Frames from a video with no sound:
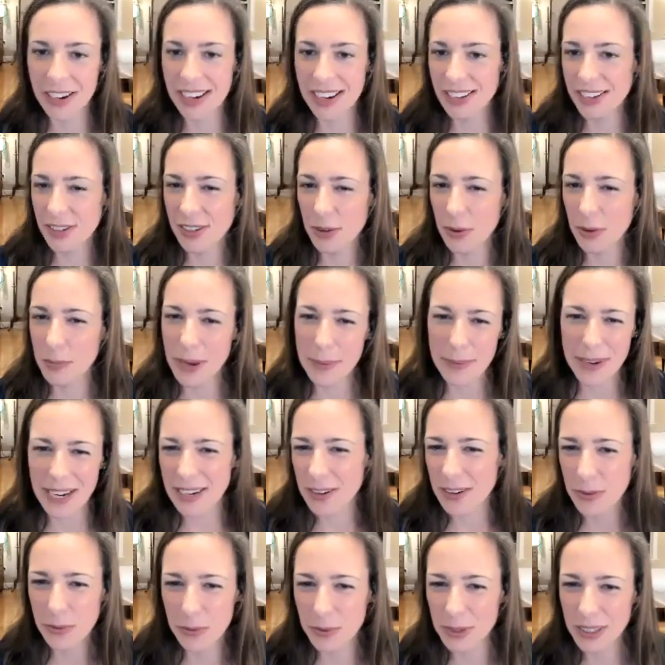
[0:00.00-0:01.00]
And so maybe I
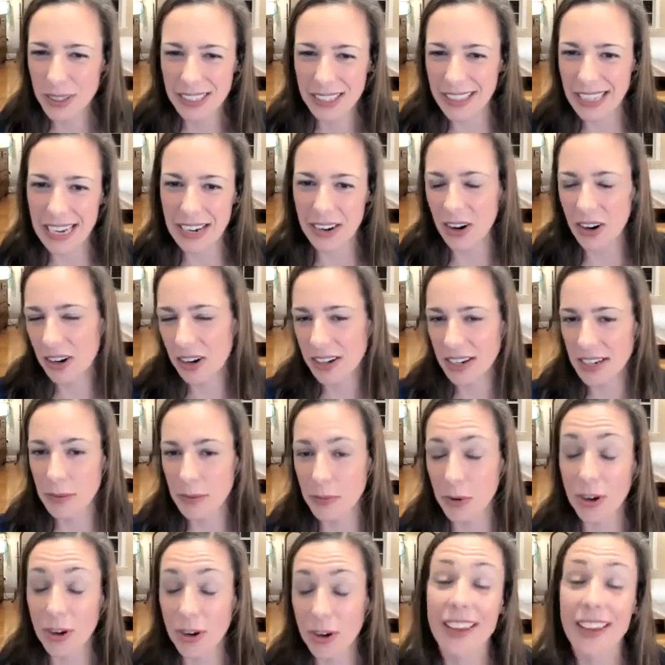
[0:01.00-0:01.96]
don't really like art anymore.